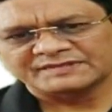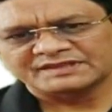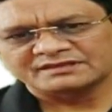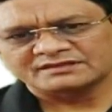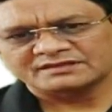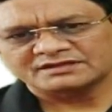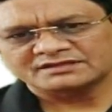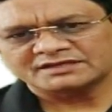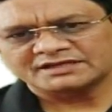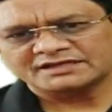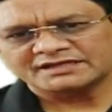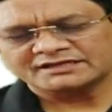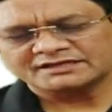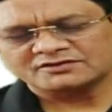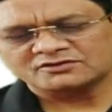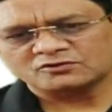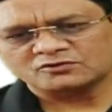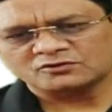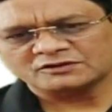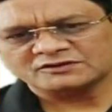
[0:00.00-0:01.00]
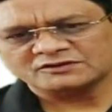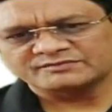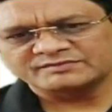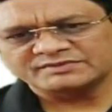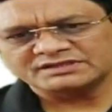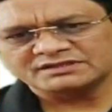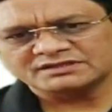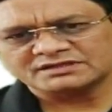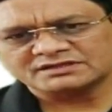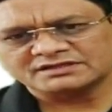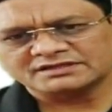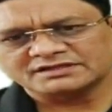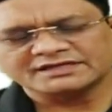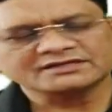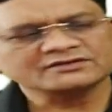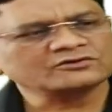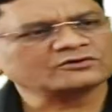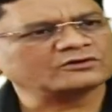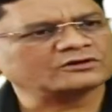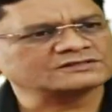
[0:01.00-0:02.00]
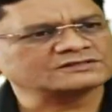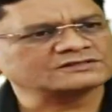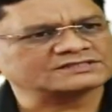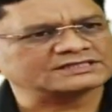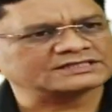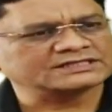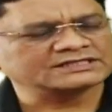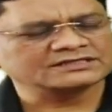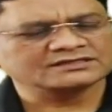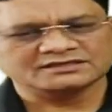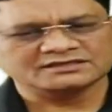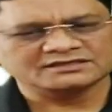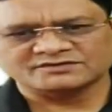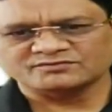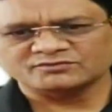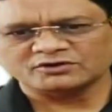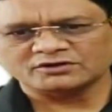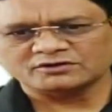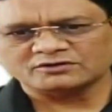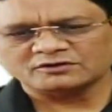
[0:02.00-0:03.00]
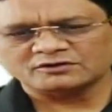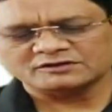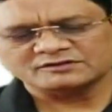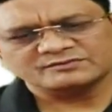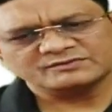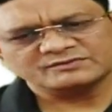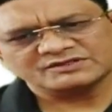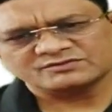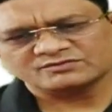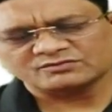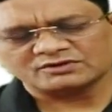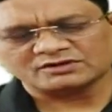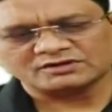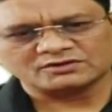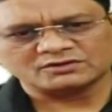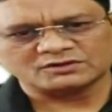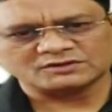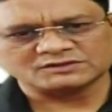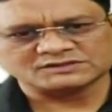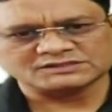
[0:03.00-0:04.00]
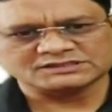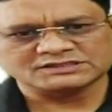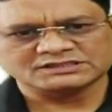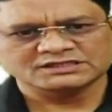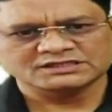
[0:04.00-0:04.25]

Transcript: 39 clause b, 39 clause c, small clause b, small clause c,